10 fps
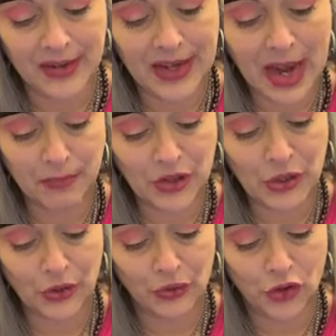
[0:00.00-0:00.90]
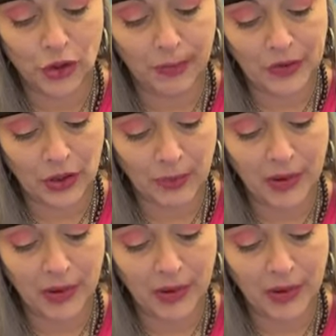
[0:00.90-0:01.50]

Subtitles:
Neptune, Jupiter.